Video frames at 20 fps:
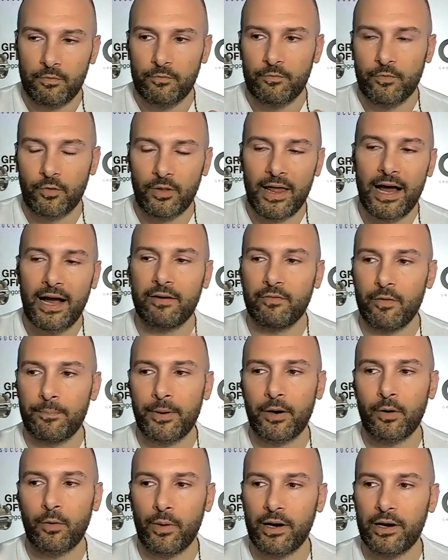for lack of a
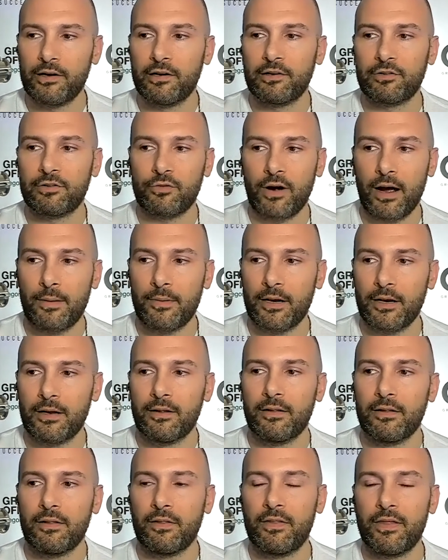better way to describe it,
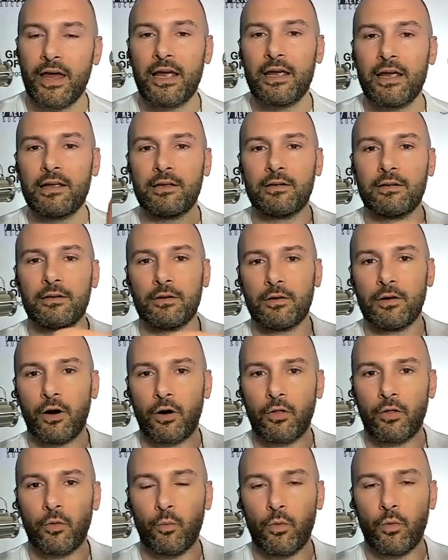they
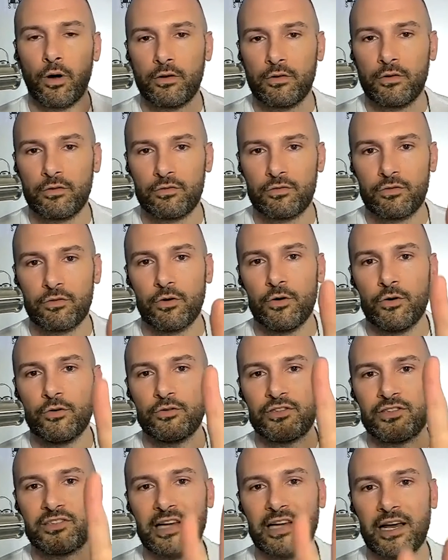are the ones who
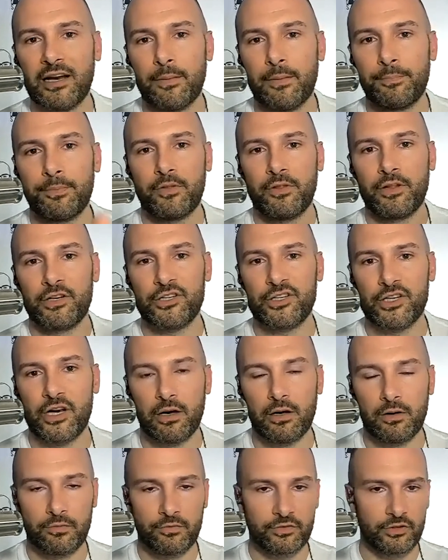set up the
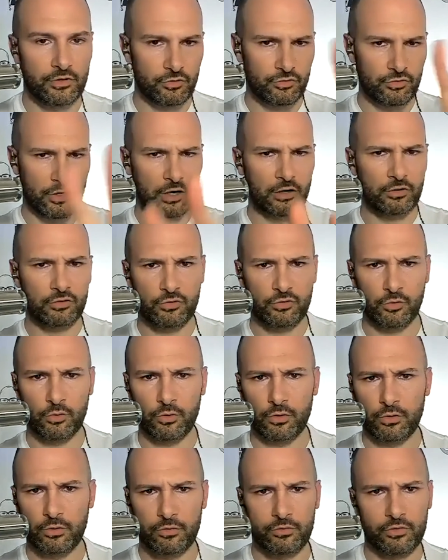shelves in
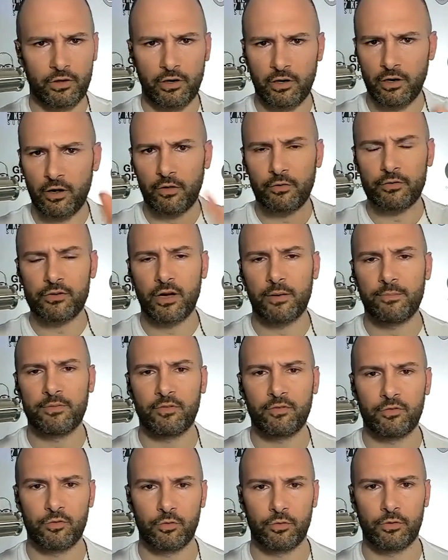drugstores and in other types
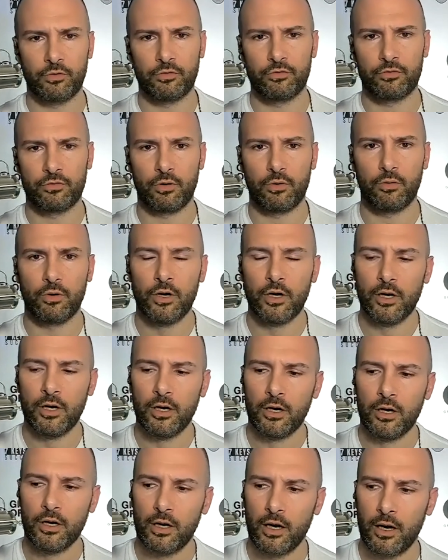of stores so
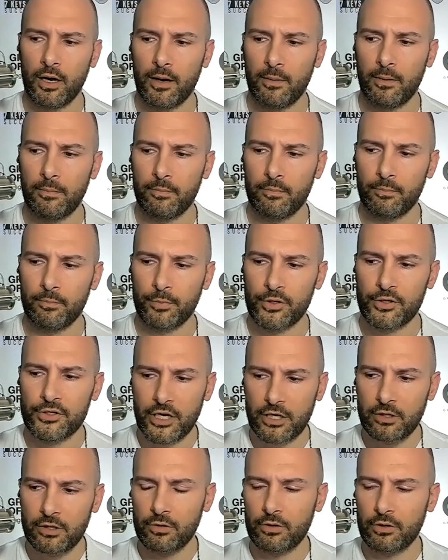um,
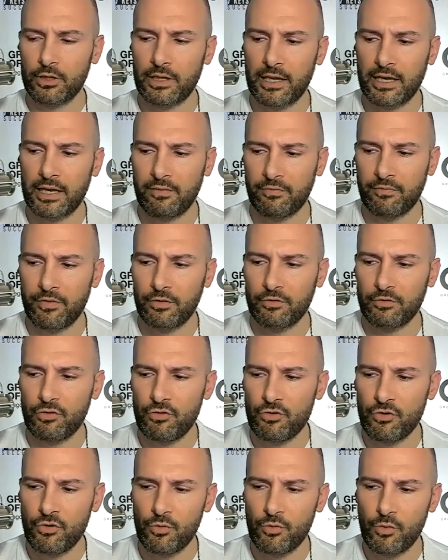particularly like if there's a
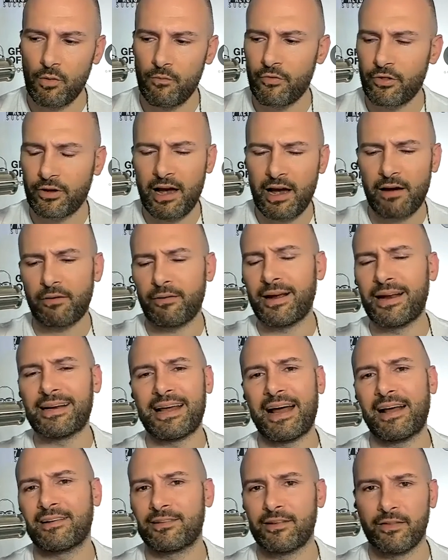new over-the-counter
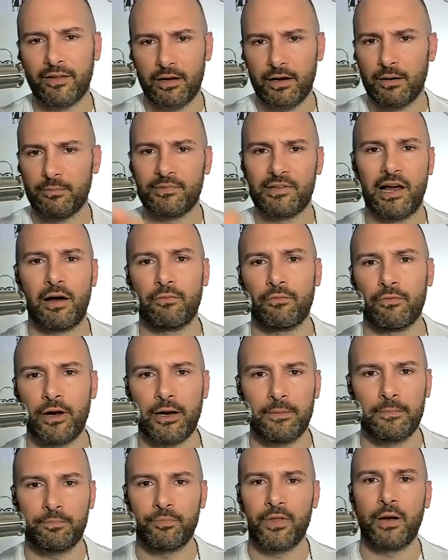antacid that comes out,
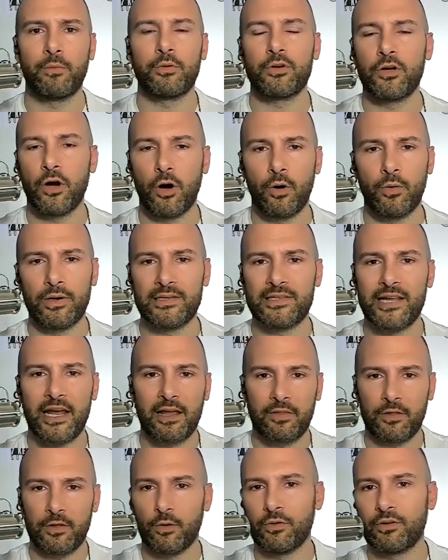right? They would go and
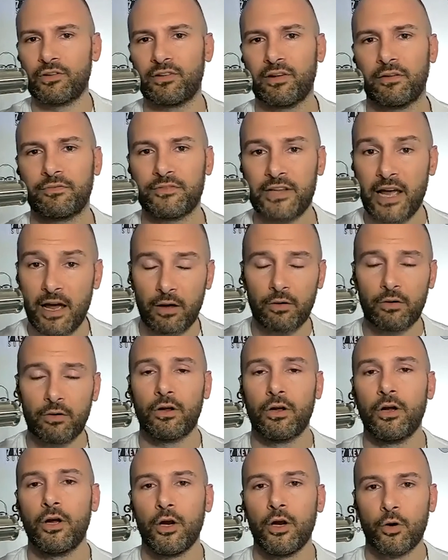take the old stuff
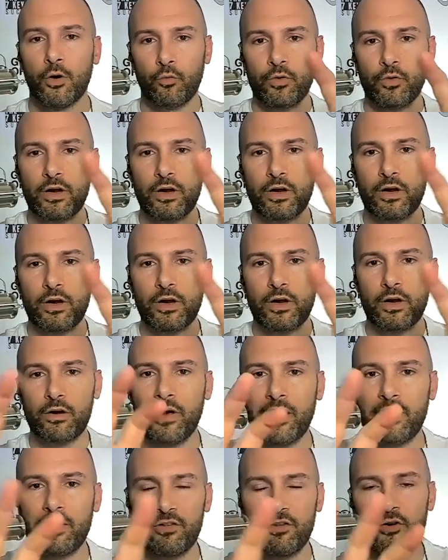down,
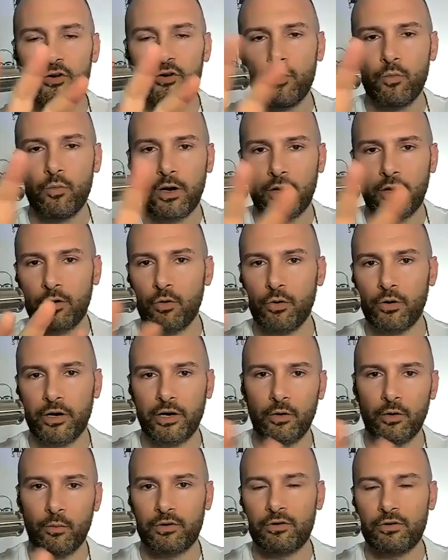rearrange the new one
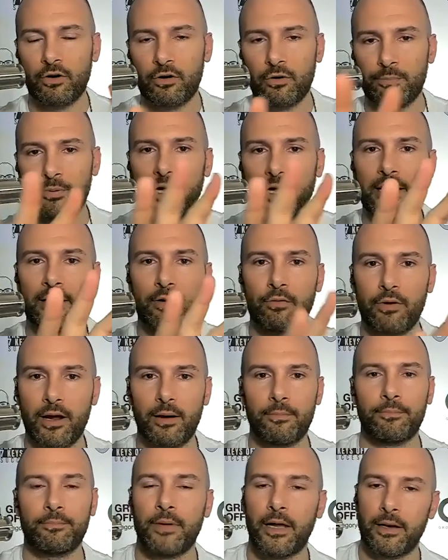according to what's called a
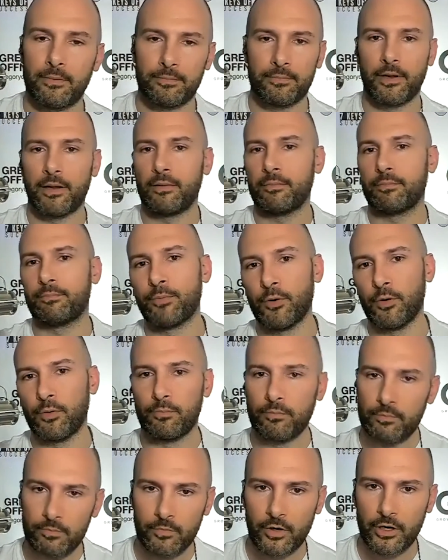planogram, and and boom,
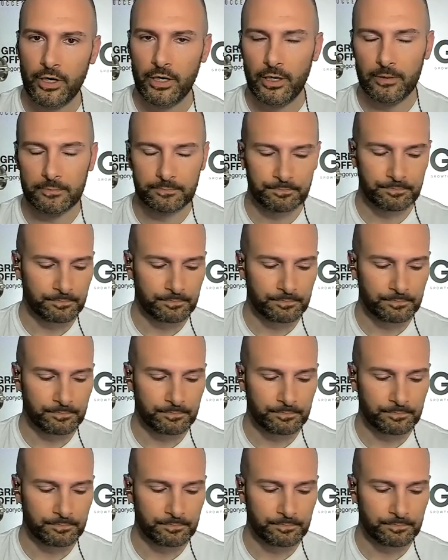there you go.